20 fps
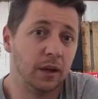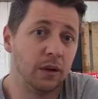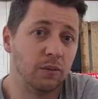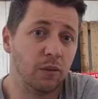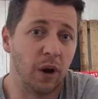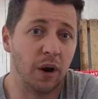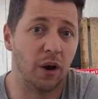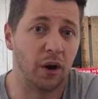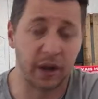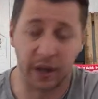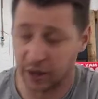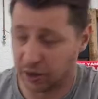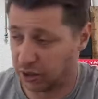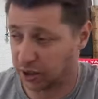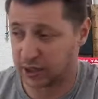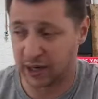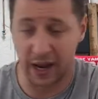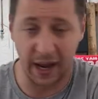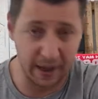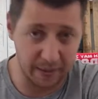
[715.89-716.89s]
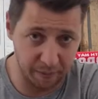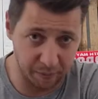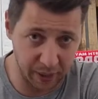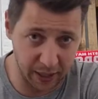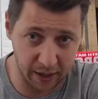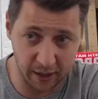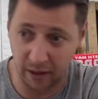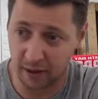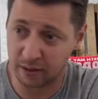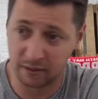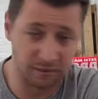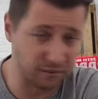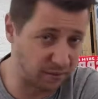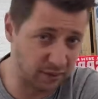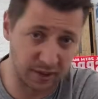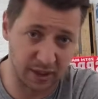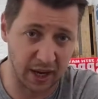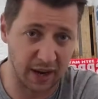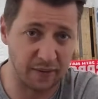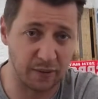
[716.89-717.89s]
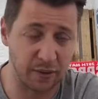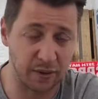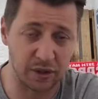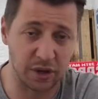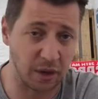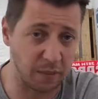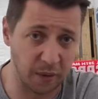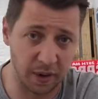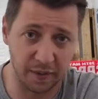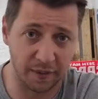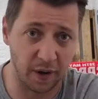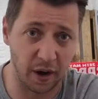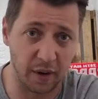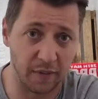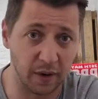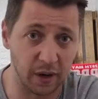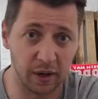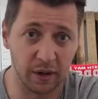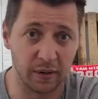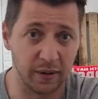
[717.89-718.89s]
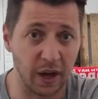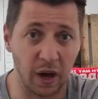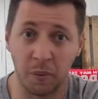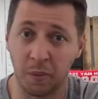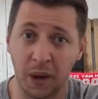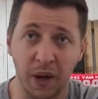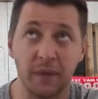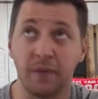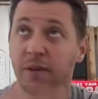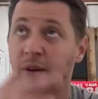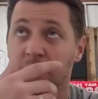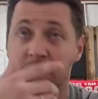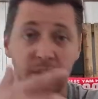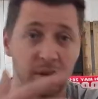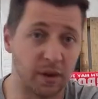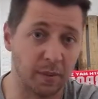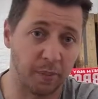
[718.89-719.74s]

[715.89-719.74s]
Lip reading: when I can just get in beer, say everyone chuck me a £5, that'll pay for the